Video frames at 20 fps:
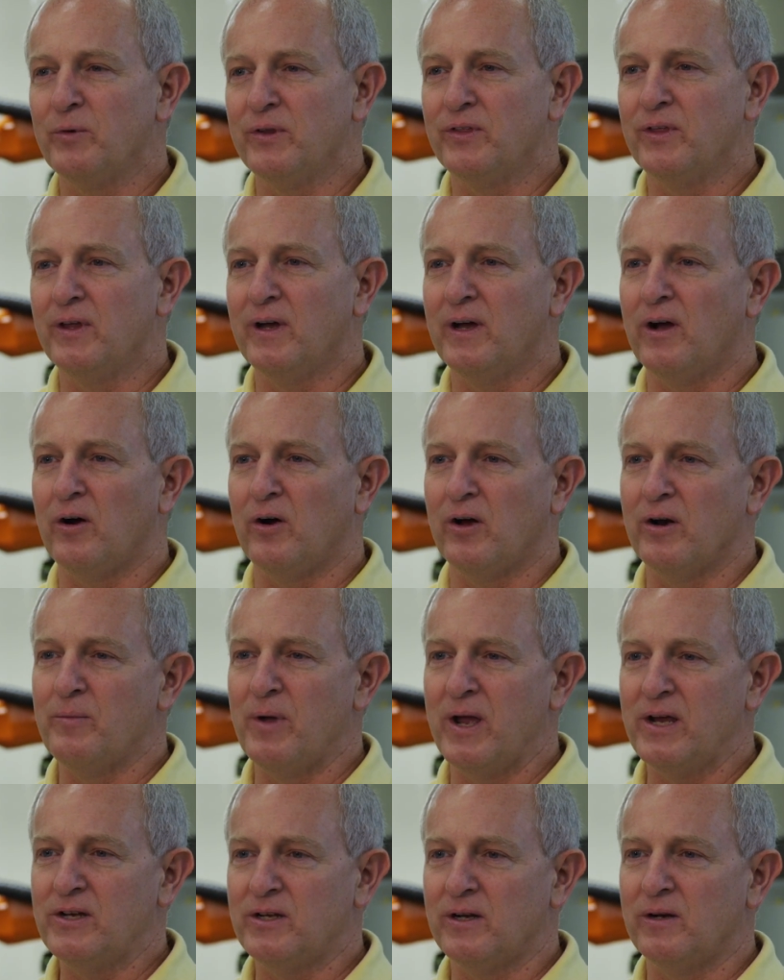with uh,
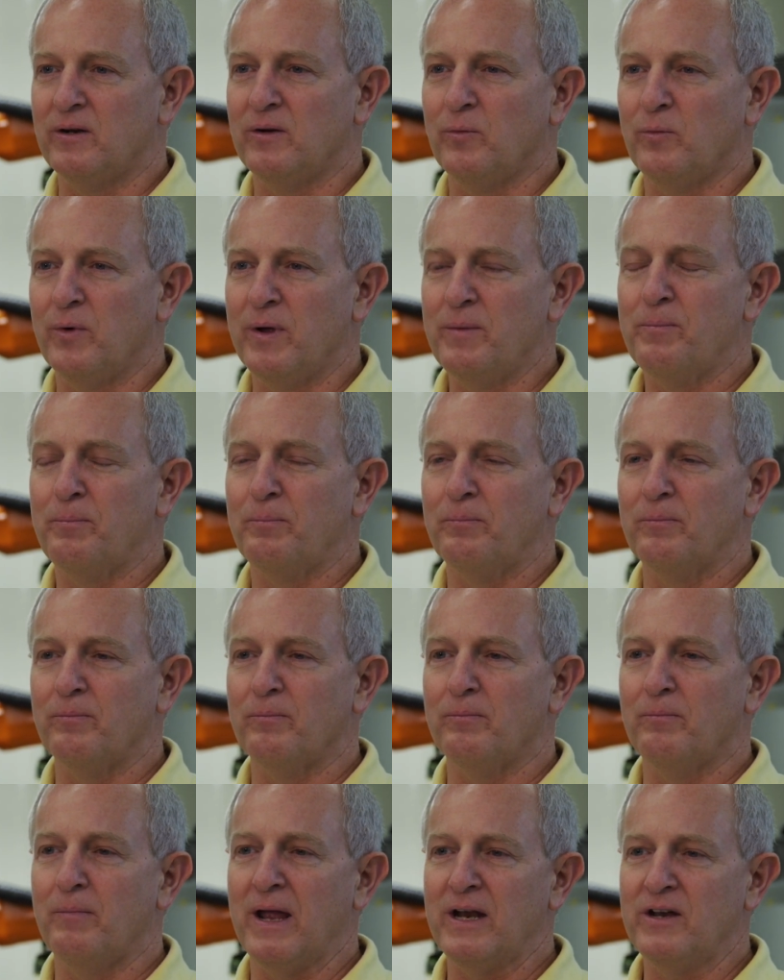automation, we
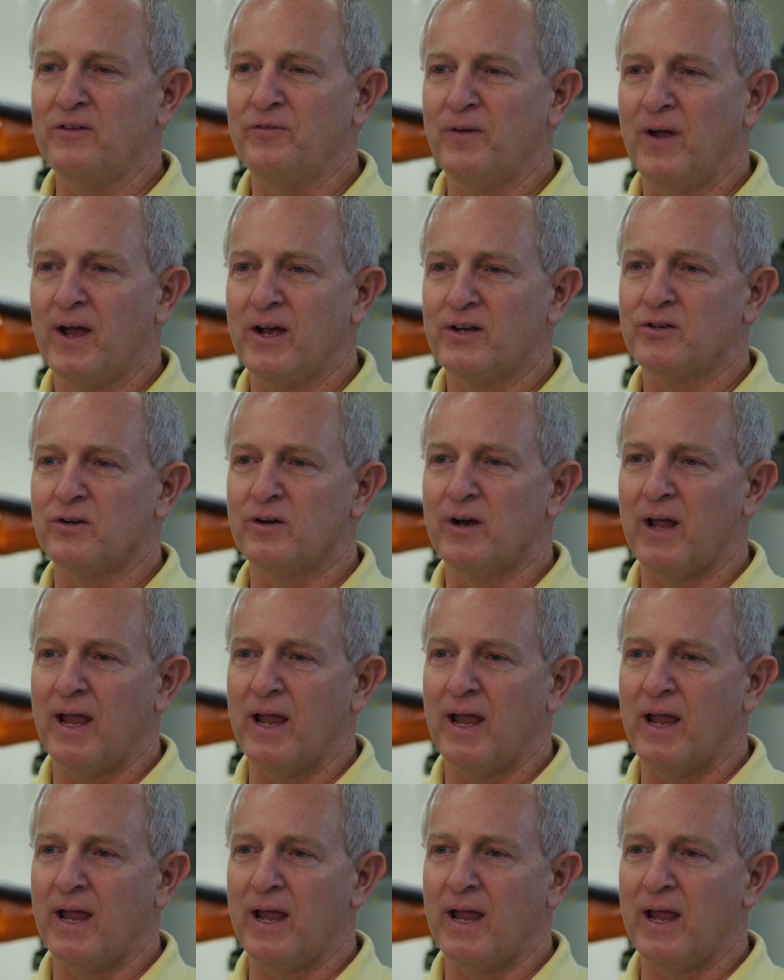manufactured